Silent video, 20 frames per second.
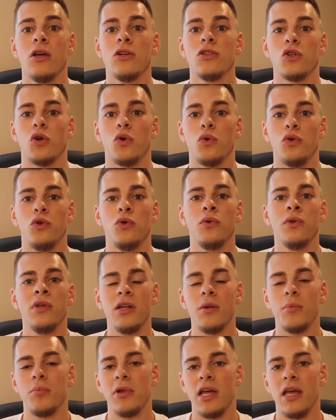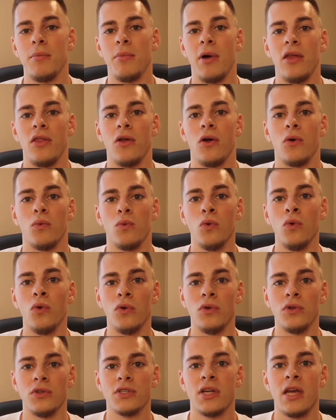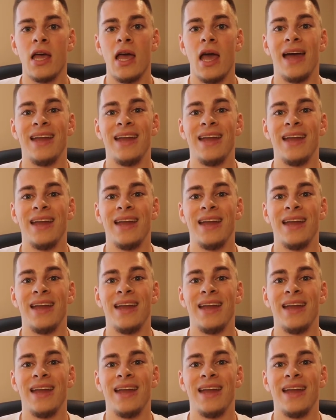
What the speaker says: so you need to play by their rules.